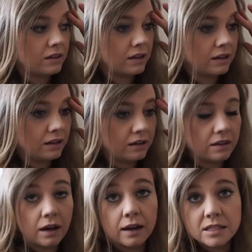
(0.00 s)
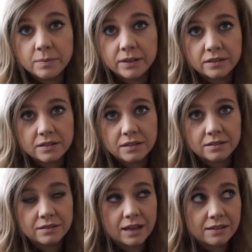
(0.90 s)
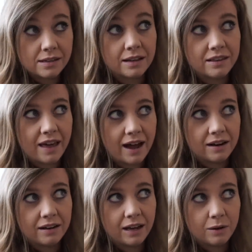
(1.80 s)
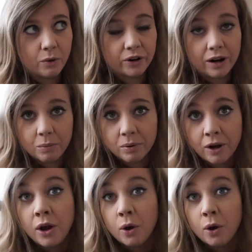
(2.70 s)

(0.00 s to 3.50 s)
The, the husband said that he woke up